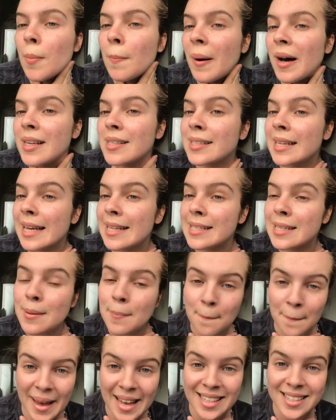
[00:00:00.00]
But it's
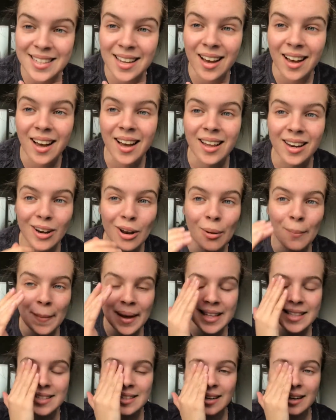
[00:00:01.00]
getting better, a lot
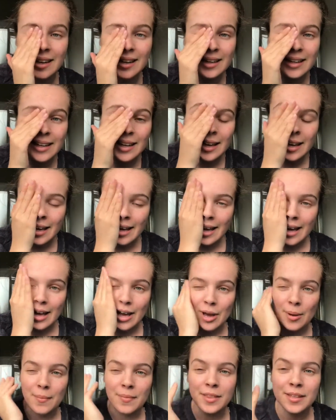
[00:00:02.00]
better.
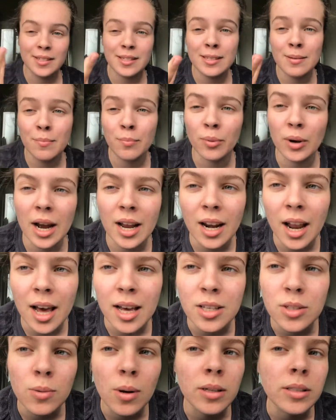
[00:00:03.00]
This is in bright
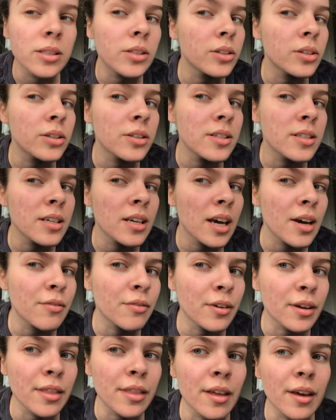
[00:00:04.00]
light as well, so you can see
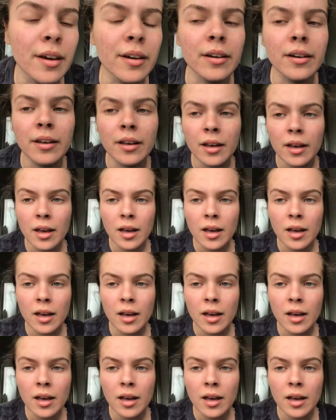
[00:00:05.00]
everything.